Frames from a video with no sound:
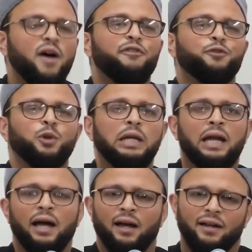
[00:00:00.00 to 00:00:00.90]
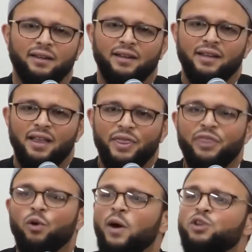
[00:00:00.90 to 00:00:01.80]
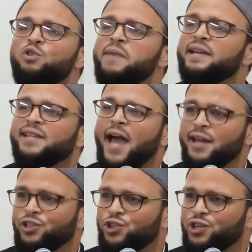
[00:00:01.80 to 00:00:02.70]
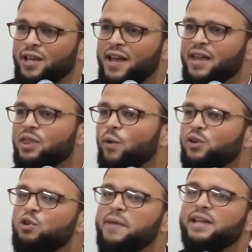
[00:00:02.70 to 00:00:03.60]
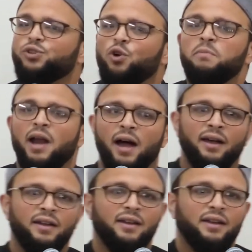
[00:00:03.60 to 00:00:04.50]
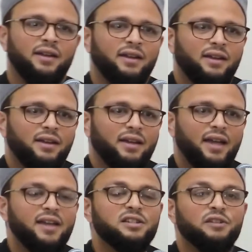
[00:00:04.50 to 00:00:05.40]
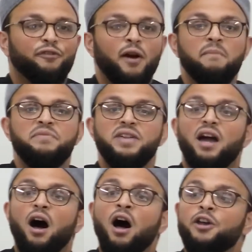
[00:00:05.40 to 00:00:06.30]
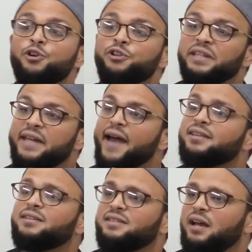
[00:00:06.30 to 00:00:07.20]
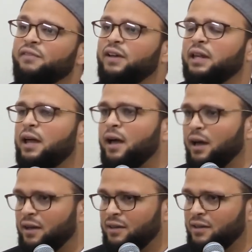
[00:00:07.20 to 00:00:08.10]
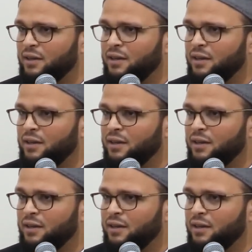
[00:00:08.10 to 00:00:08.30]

Wafdullah, that the one who makes Hajj and the one who makes Umrah, is from the honored guests of Allah.